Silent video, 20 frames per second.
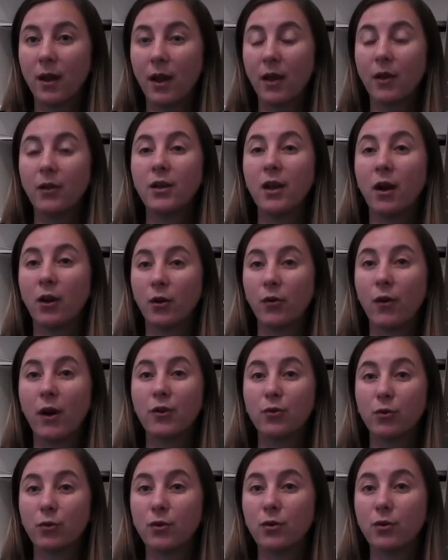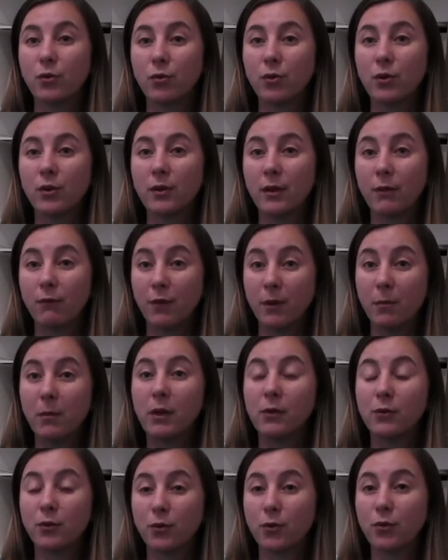a young graduate student, a
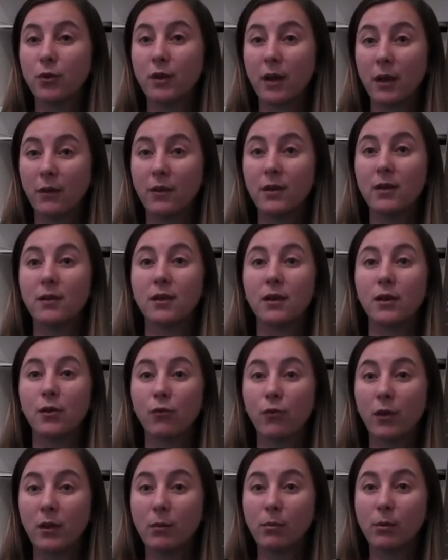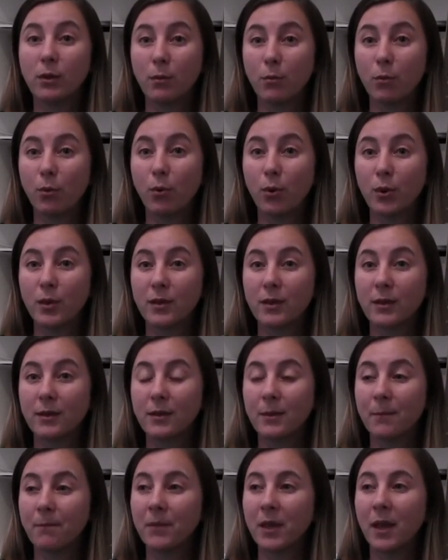female student, I think is incredibly important.
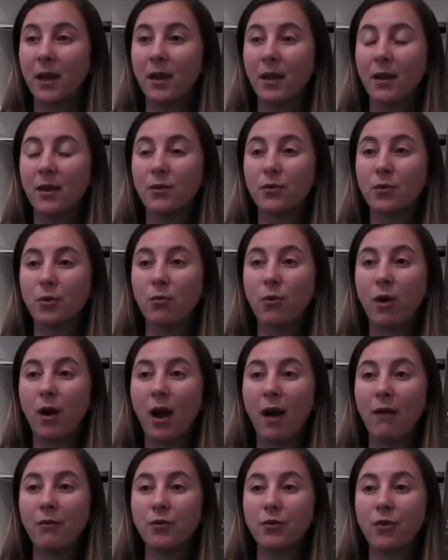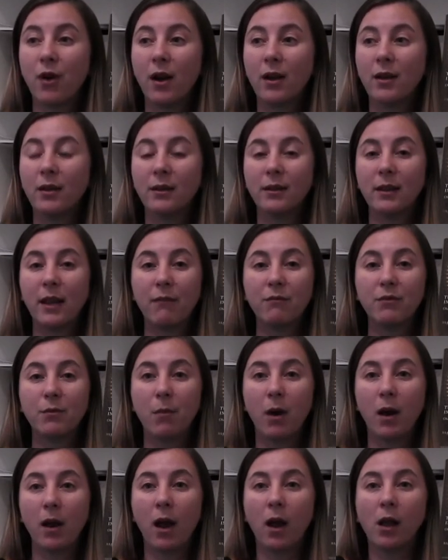So after I left
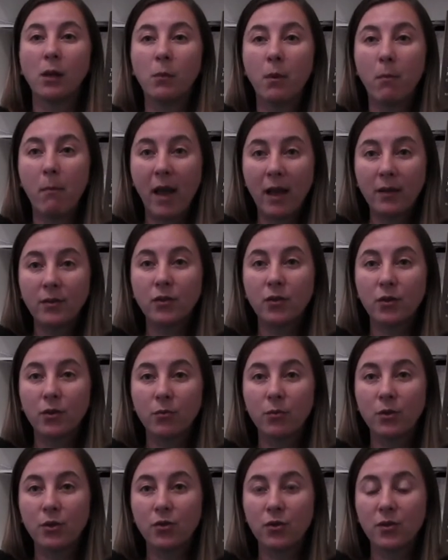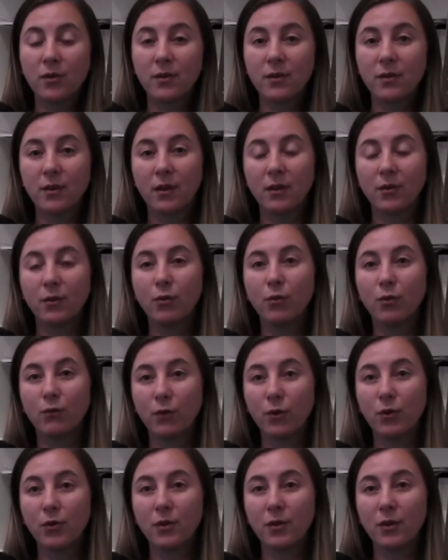my alma mater, which is the
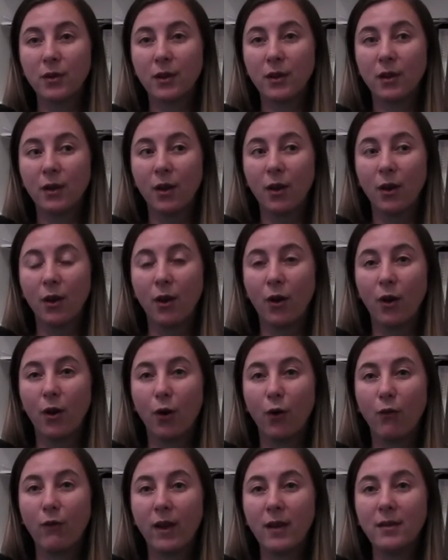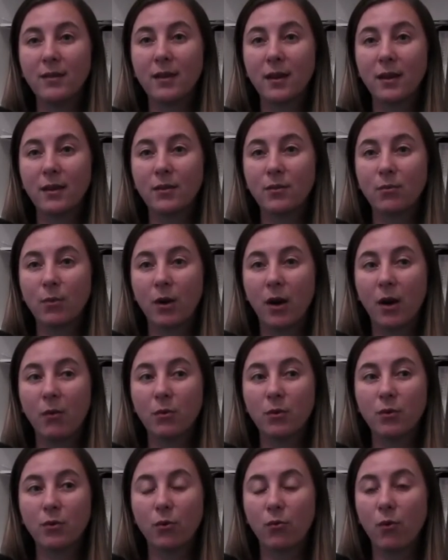University of Essex, where I
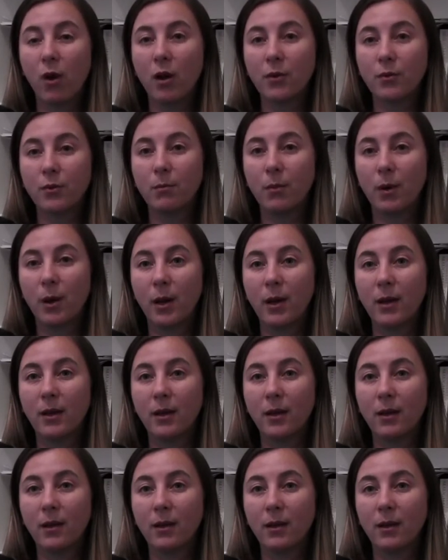was surrounded by